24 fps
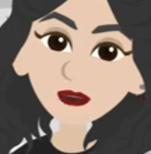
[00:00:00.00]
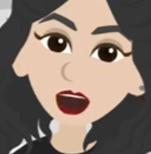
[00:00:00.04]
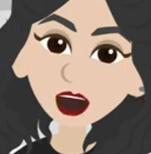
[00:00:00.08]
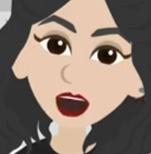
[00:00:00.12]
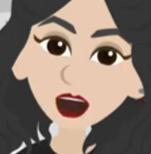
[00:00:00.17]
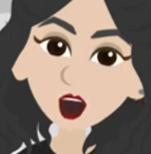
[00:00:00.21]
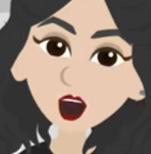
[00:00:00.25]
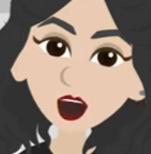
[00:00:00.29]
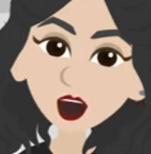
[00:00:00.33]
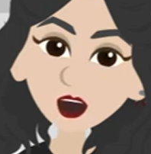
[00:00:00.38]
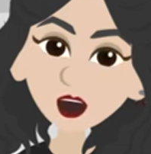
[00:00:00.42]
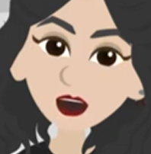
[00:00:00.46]

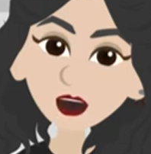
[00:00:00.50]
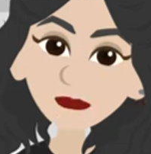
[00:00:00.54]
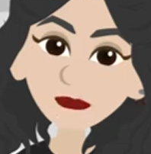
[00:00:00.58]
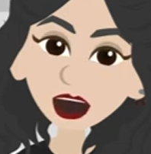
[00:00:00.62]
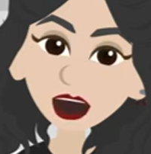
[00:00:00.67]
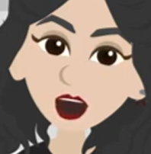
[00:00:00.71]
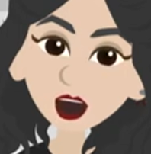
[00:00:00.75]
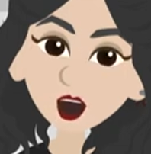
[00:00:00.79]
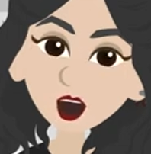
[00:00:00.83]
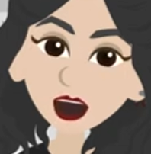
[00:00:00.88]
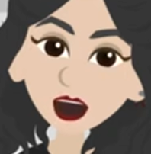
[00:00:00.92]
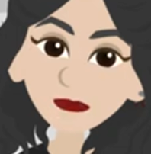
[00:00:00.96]
automatic
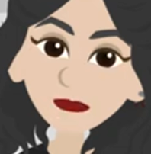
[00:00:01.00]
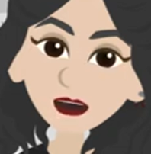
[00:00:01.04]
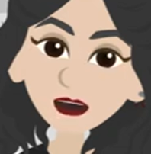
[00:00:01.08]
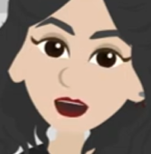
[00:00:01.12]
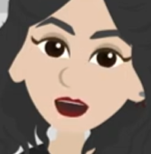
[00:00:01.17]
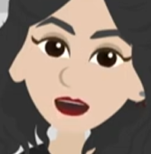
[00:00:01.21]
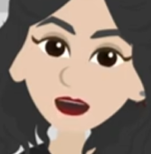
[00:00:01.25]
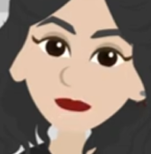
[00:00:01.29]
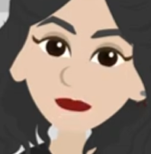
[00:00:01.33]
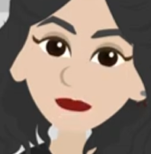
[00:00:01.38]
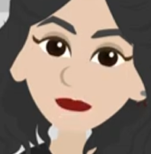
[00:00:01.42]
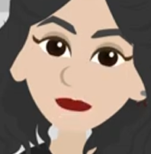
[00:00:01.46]
door
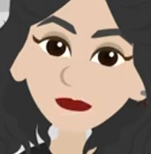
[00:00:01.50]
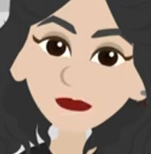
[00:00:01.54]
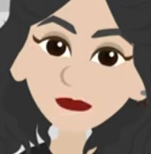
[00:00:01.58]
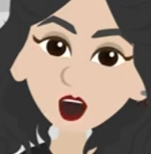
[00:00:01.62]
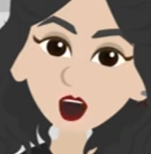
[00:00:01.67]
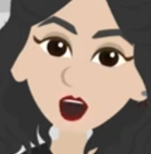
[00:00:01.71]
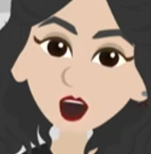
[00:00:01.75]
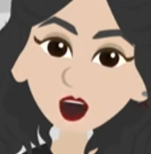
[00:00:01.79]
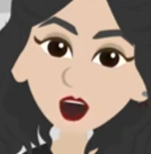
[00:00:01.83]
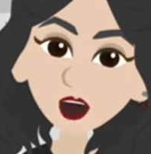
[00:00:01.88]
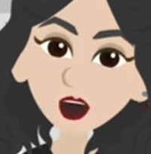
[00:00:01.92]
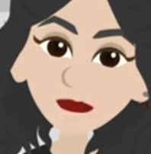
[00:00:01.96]
openers can
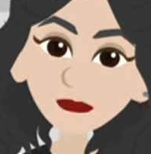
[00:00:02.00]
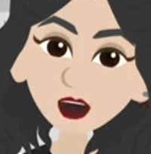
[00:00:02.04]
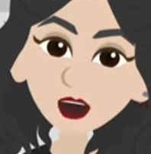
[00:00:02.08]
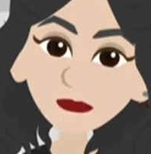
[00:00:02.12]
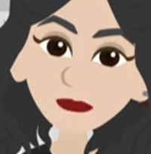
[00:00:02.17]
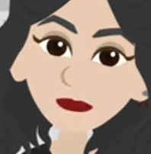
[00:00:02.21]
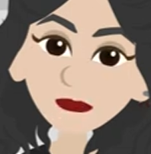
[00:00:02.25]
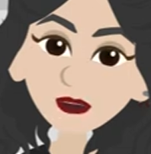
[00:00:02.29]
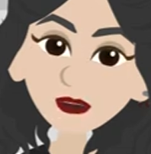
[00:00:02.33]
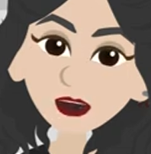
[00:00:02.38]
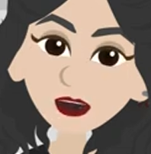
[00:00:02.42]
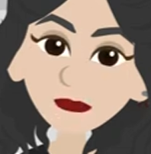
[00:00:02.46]
be used to
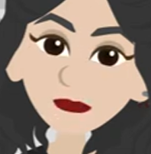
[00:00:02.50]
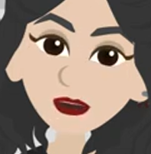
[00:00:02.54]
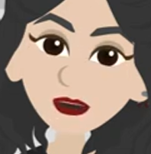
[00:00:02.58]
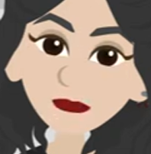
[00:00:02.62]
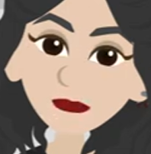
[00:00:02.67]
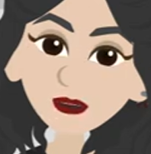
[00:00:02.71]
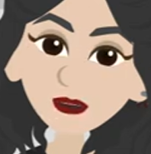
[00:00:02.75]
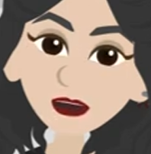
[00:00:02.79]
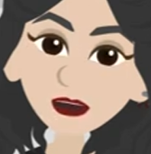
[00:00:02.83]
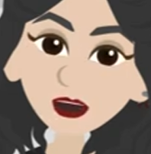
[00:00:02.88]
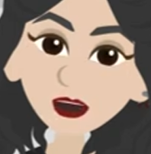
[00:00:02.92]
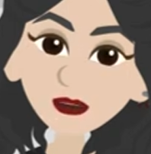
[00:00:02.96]
support pet
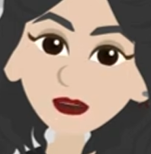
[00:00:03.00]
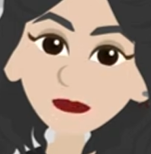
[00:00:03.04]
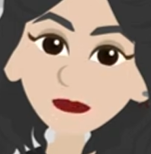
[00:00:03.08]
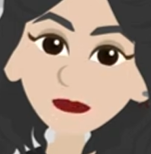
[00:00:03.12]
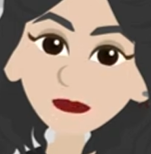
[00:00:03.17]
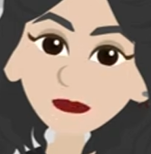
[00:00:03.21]
care.